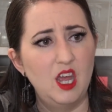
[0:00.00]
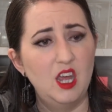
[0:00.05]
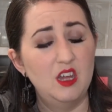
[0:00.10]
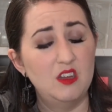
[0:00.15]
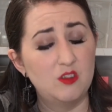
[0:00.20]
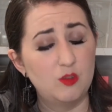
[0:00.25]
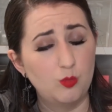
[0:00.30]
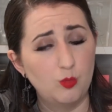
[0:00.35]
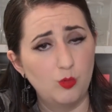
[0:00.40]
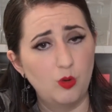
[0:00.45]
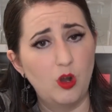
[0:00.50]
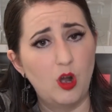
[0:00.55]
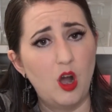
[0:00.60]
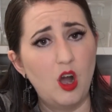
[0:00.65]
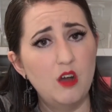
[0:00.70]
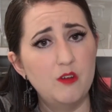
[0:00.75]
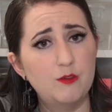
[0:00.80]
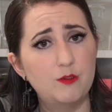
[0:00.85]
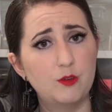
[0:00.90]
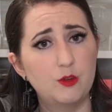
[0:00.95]
it's
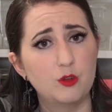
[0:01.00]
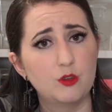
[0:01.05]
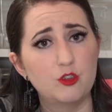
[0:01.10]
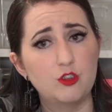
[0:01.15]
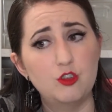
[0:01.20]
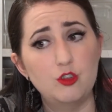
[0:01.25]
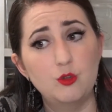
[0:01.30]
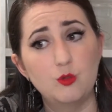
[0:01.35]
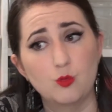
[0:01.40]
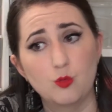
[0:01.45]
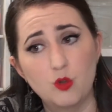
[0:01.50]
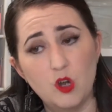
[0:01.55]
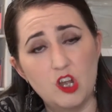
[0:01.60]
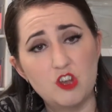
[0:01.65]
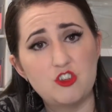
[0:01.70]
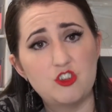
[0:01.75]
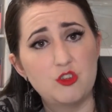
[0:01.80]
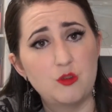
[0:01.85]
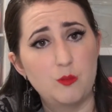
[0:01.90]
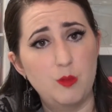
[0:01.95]
awful to
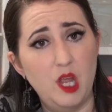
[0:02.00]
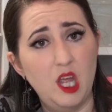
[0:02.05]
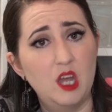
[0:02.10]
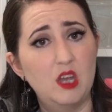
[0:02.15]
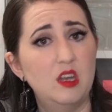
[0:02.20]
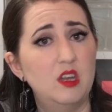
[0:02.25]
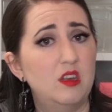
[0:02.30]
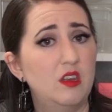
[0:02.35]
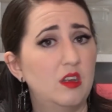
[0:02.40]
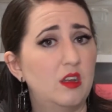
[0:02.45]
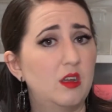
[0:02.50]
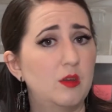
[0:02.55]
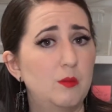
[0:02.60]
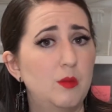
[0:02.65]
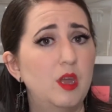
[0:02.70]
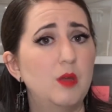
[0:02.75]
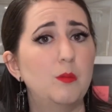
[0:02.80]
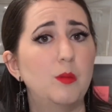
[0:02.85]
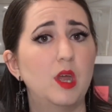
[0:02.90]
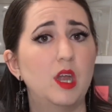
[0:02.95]
rush a man into
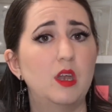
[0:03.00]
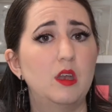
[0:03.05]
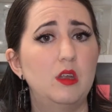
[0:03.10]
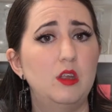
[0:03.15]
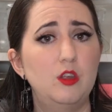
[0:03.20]
commitment.